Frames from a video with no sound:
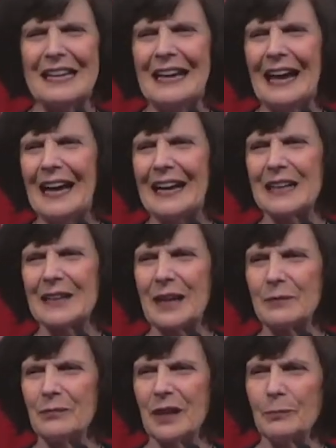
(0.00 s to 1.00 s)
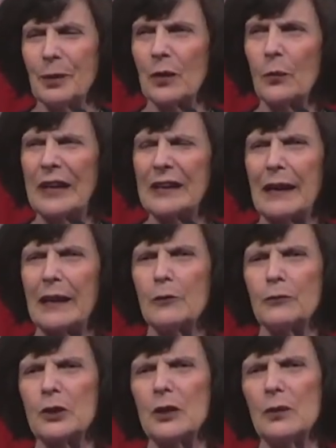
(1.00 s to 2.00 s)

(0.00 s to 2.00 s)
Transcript: About a week and a half ago,